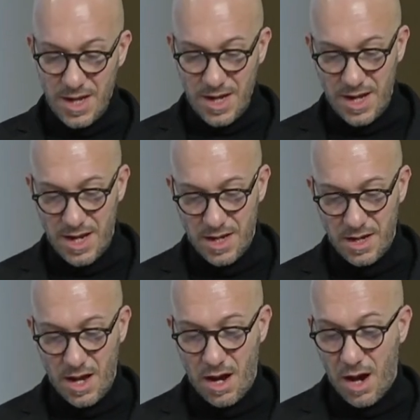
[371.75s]
in
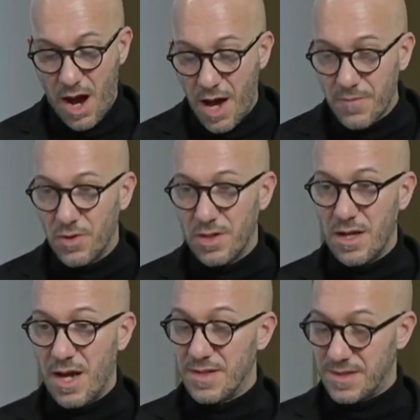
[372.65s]
harmony
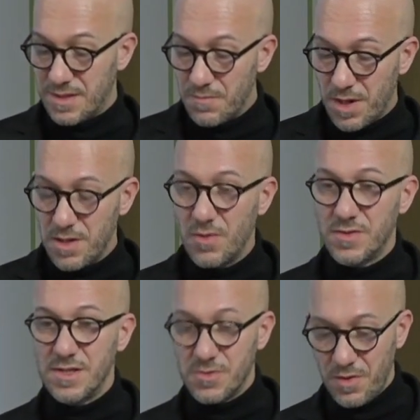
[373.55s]
and
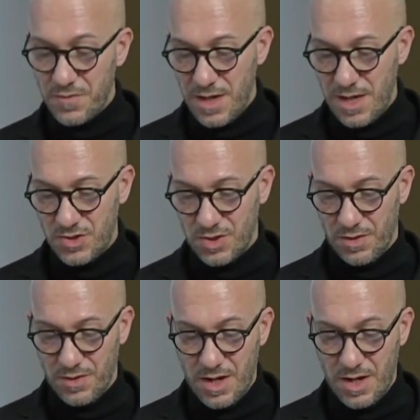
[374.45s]
symbiosis with nature,